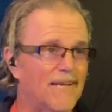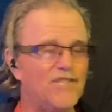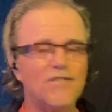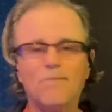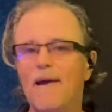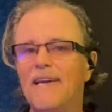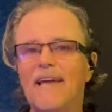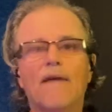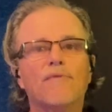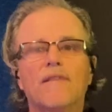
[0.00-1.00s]
it just made
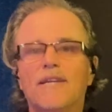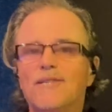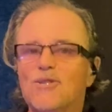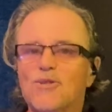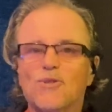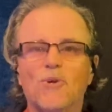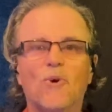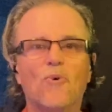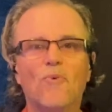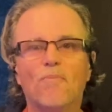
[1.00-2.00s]
everything
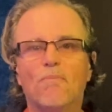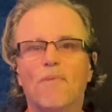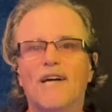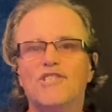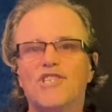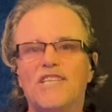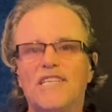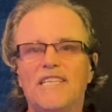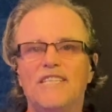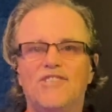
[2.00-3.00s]
so much
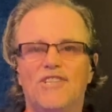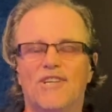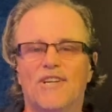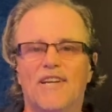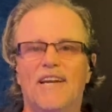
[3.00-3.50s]
easier.